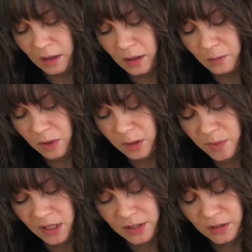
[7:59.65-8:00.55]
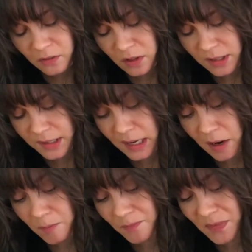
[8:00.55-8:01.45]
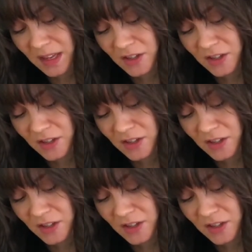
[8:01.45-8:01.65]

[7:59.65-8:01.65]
And what I'm going to do for these now is